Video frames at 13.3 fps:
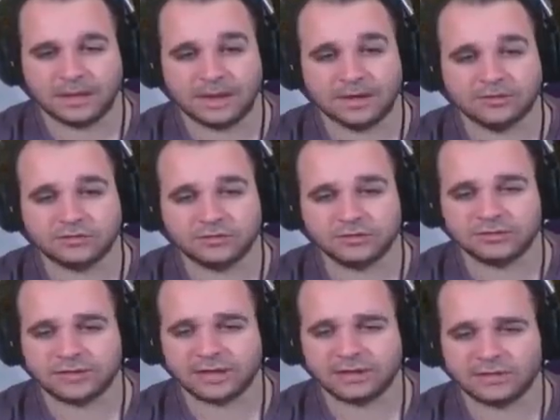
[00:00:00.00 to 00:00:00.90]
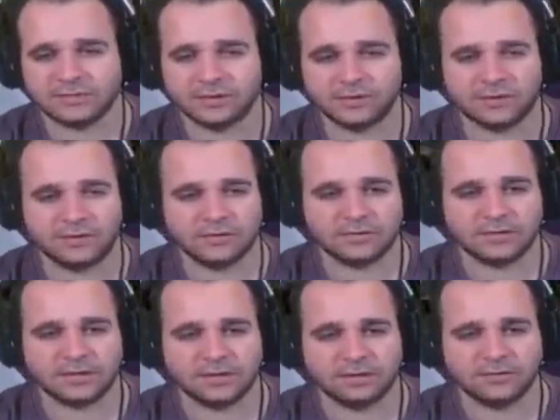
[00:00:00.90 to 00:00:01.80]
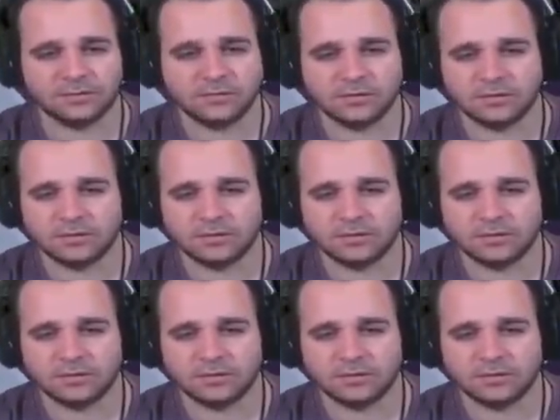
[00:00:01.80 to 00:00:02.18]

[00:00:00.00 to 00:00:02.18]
And it shouldn't take you very long to level.